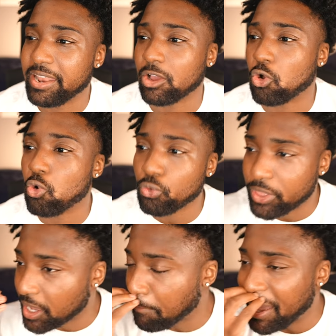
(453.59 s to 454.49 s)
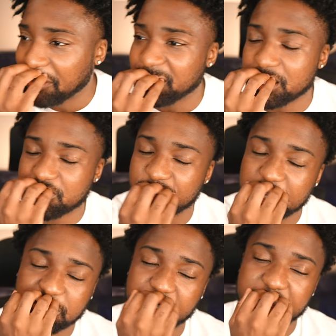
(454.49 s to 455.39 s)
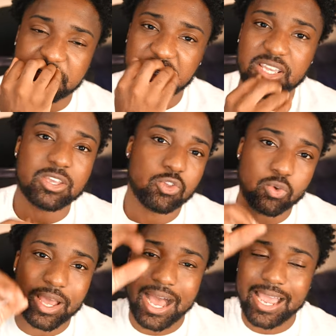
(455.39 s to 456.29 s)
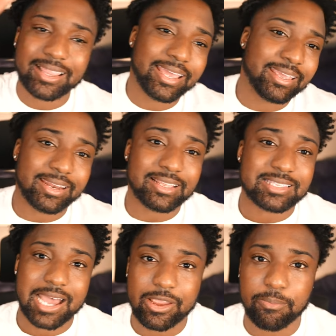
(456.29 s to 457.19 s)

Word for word: And the cool thing about this feature is you can highlight an entire